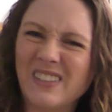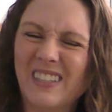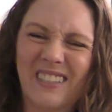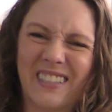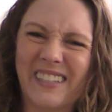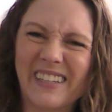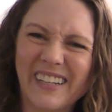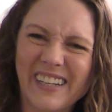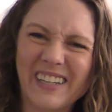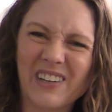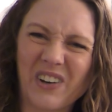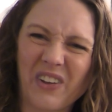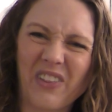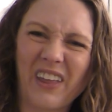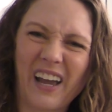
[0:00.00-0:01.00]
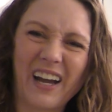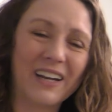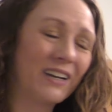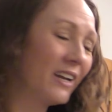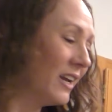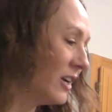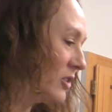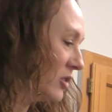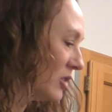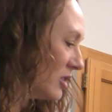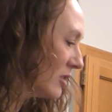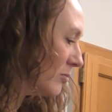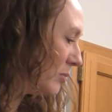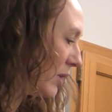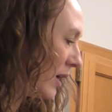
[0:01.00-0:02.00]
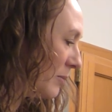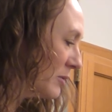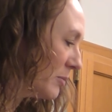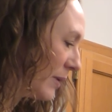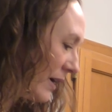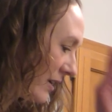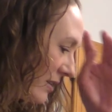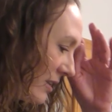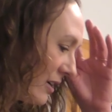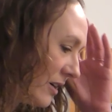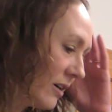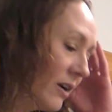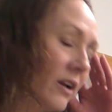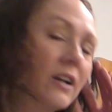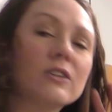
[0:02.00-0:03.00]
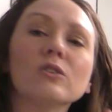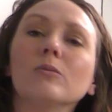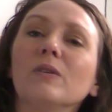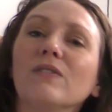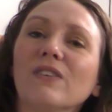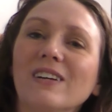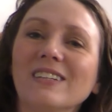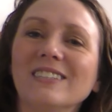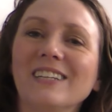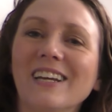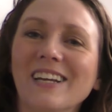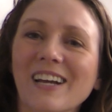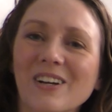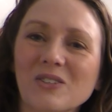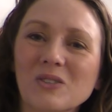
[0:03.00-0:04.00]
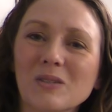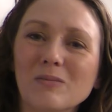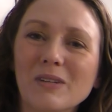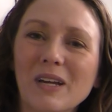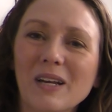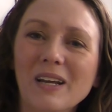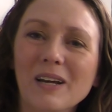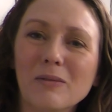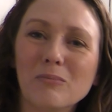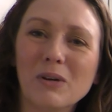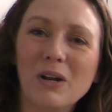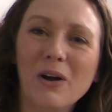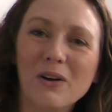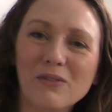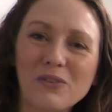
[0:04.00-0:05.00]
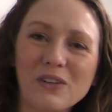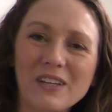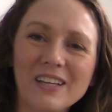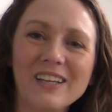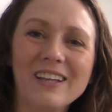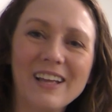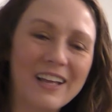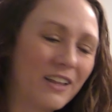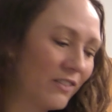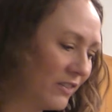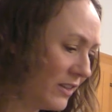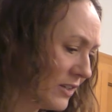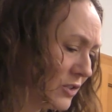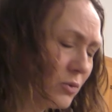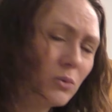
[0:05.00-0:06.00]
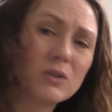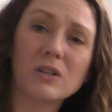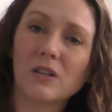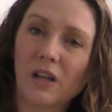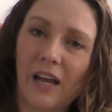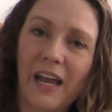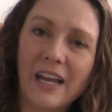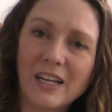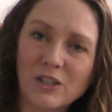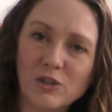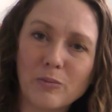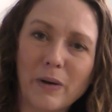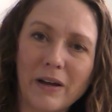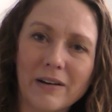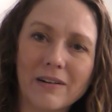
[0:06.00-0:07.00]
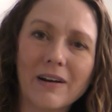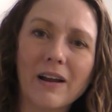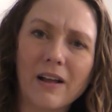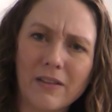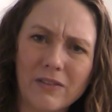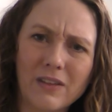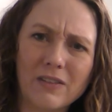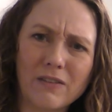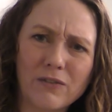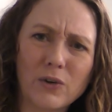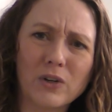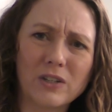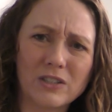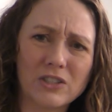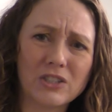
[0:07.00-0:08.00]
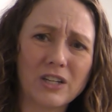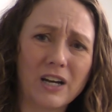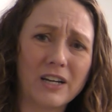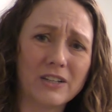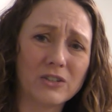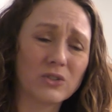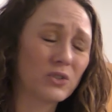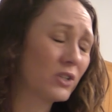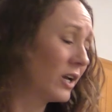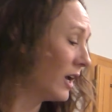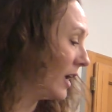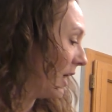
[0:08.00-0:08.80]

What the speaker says: It doesn't need all that. So just some blobs back there. It'll be fun to take out someday, but hopefully this will age better than the 4-inch tiles.